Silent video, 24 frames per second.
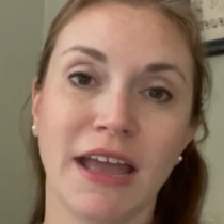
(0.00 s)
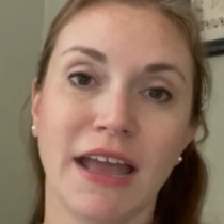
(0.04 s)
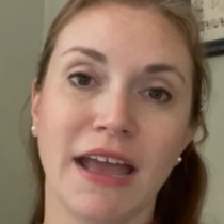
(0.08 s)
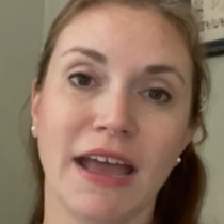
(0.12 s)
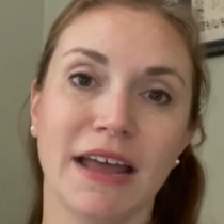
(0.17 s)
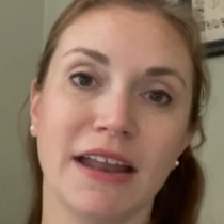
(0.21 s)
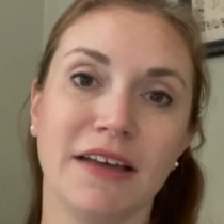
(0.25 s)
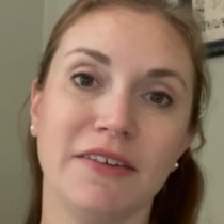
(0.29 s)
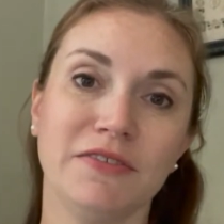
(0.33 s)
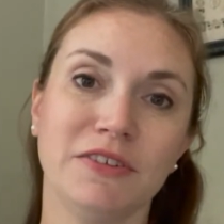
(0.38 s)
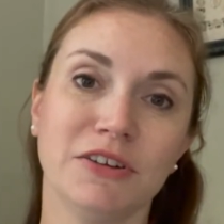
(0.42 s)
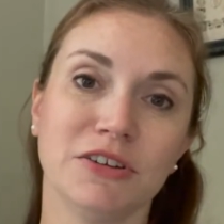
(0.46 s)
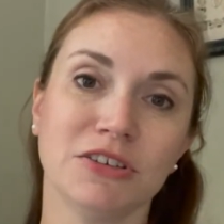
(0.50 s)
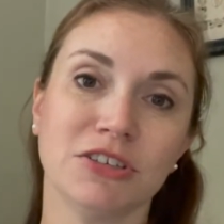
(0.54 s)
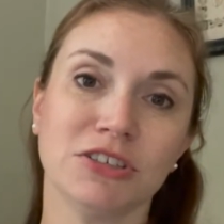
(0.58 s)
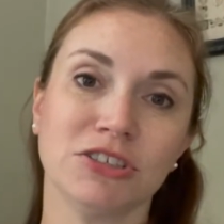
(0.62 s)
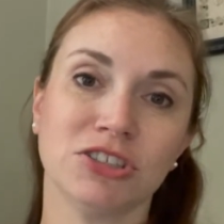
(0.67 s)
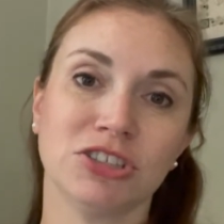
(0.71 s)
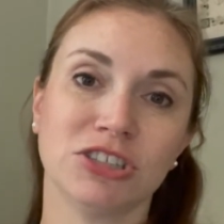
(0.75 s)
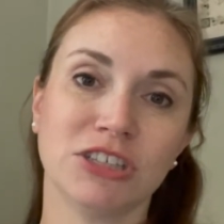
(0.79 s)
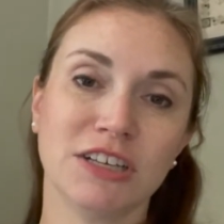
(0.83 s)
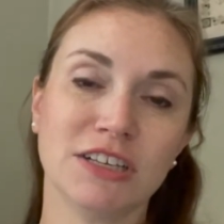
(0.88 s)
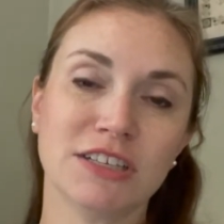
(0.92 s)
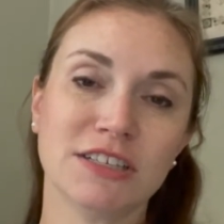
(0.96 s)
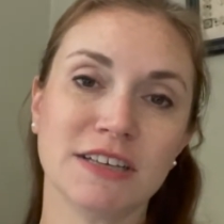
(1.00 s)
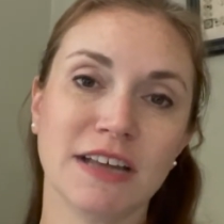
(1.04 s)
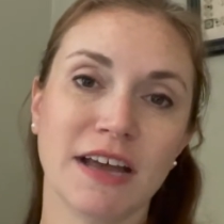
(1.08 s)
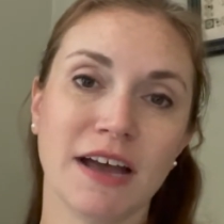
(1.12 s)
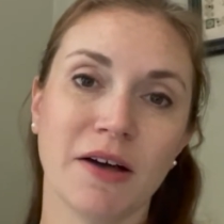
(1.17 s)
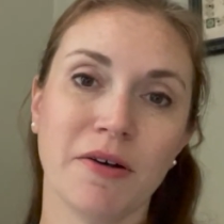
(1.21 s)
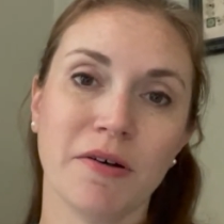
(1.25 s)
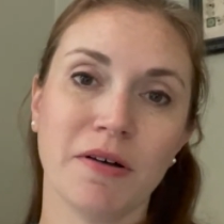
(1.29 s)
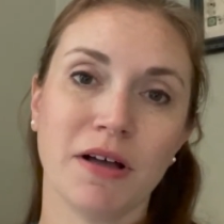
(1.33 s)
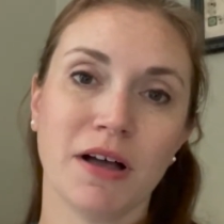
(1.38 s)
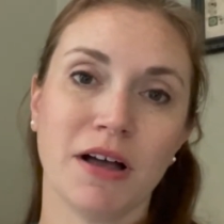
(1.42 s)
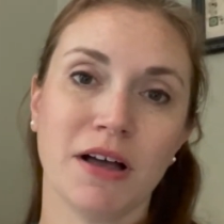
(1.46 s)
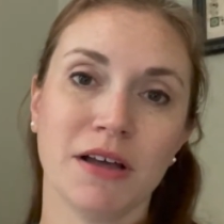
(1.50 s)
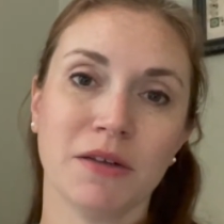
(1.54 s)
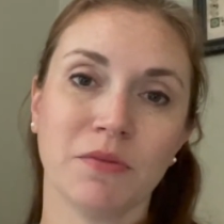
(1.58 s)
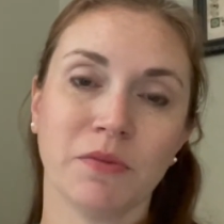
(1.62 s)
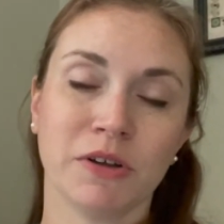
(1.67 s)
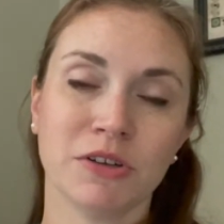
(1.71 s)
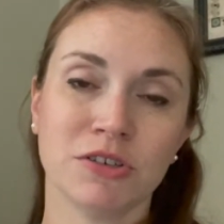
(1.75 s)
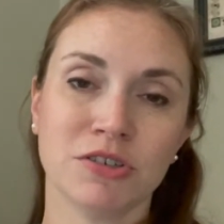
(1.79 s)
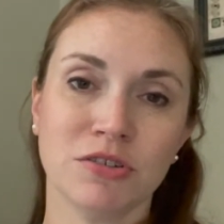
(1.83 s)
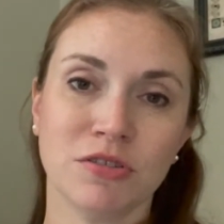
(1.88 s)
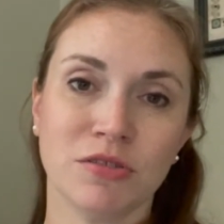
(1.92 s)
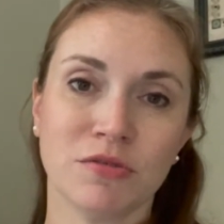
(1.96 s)
and I've noticed she's now on
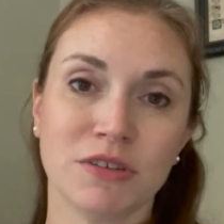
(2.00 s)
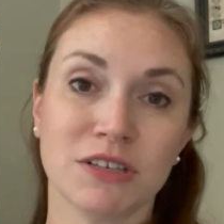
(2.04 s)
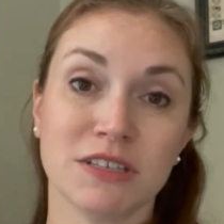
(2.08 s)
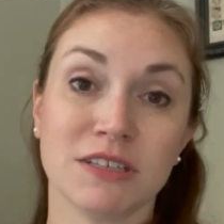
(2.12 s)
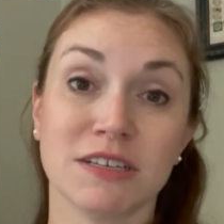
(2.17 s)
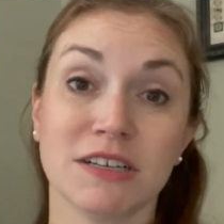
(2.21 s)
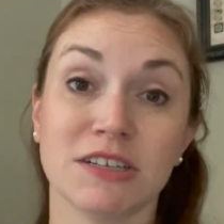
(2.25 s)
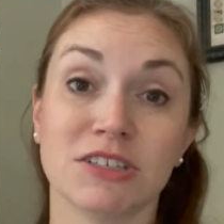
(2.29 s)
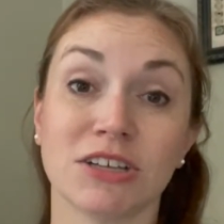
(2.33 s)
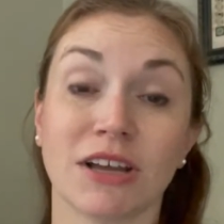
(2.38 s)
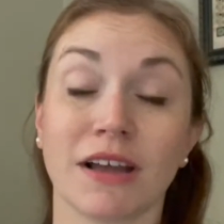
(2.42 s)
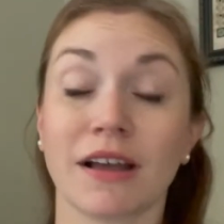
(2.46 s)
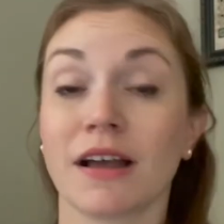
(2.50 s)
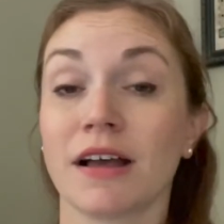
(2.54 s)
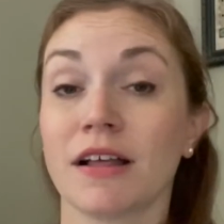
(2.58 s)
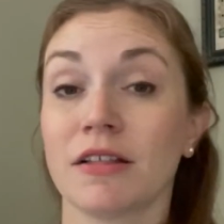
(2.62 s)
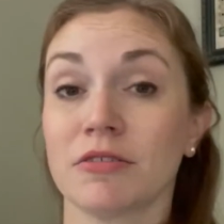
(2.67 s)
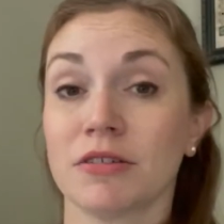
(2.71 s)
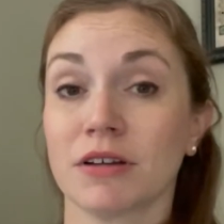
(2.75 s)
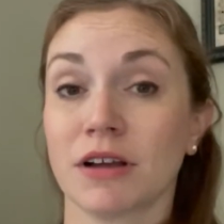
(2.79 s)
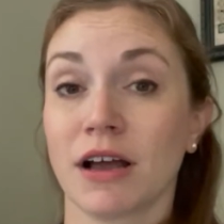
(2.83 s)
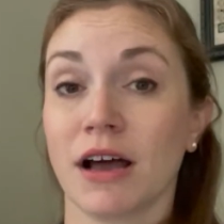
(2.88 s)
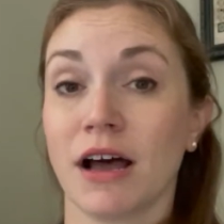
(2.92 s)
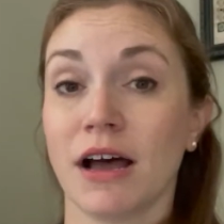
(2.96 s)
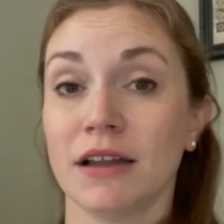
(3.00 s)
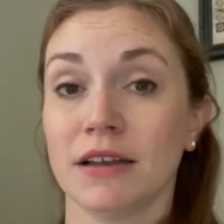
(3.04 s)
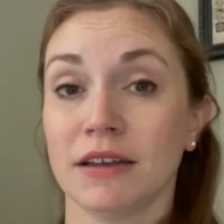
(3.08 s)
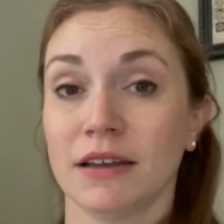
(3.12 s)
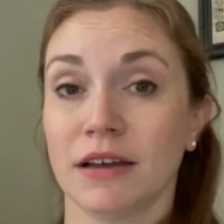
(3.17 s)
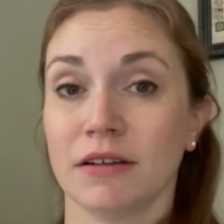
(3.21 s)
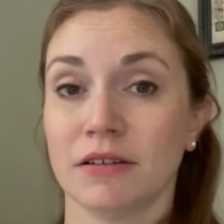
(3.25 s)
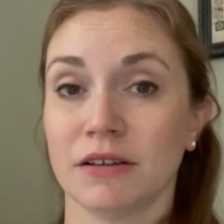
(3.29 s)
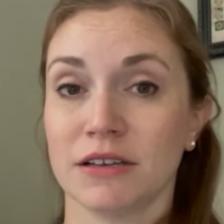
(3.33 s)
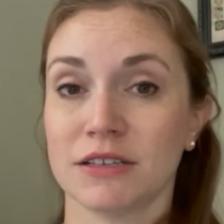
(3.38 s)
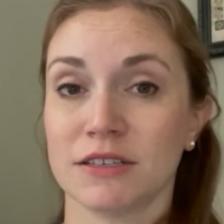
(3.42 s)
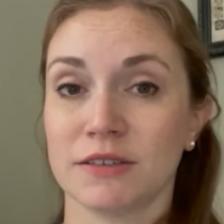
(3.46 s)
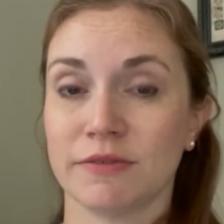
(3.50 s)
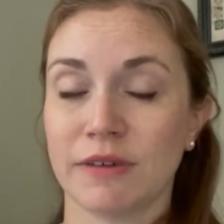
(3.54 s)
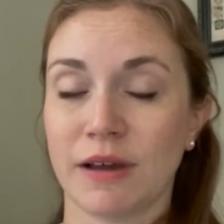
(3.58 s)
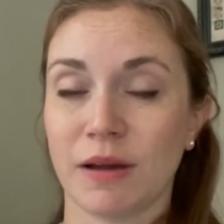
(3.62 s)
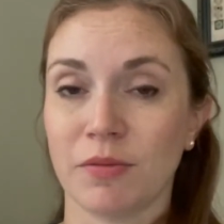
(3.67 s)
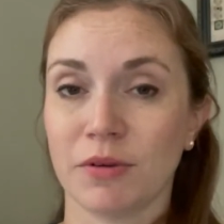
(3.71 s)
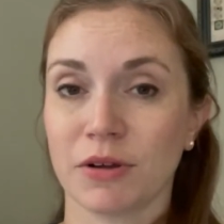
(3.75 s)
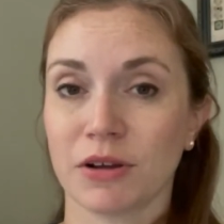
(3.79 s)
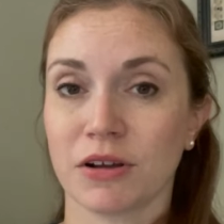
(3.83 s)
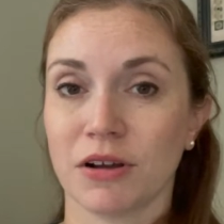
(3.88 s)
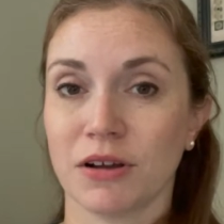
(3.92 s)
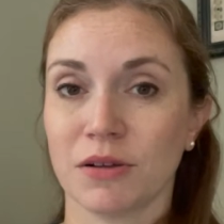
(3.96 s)
123 Stitch, and Color and Cotton now has
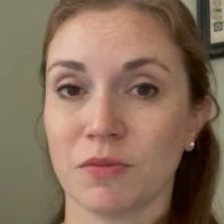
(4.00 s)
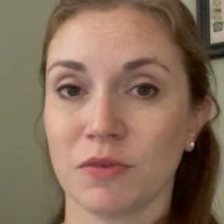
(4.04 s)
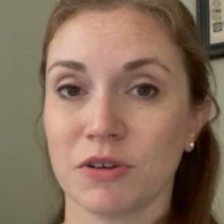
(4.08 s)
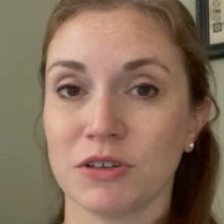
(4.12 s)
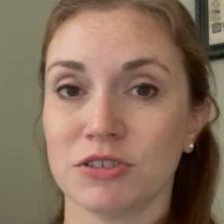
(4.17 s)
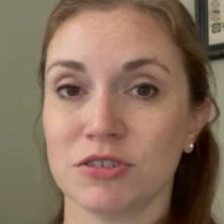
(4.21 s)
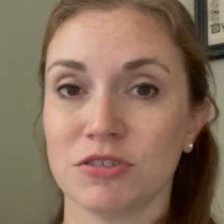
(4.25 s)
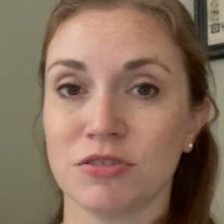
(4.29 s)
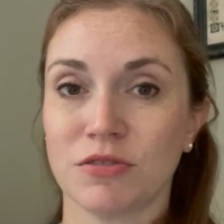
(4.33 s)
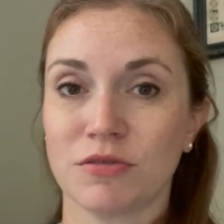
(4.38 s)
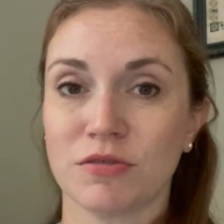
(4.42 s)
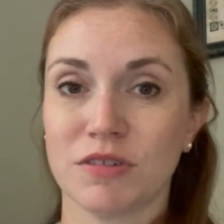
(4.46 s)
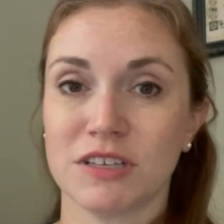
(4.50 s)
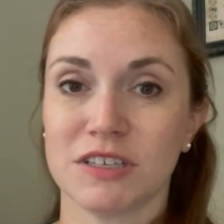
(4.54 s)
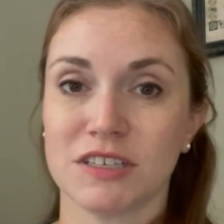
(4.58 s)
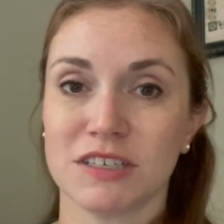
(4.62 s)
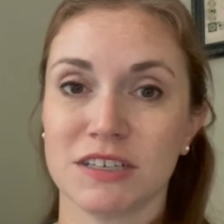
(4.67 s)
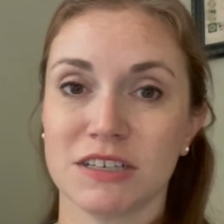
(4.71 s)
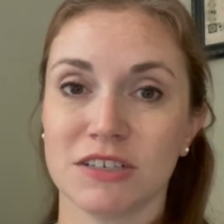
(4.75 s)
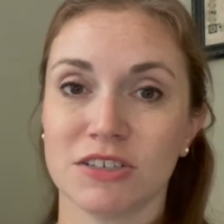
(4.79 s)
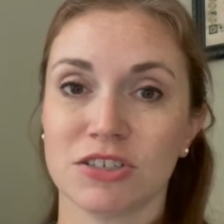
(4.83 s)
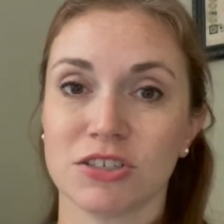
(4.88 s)
fabric on 123 Stitch.